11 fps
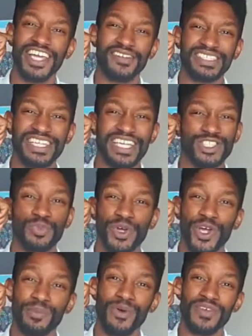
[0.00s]
You ever seen that
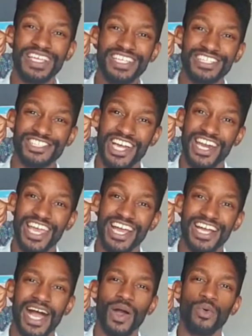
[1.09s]
superhero movie, John
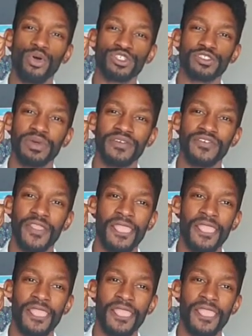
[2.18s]
Hancock, Will Smith?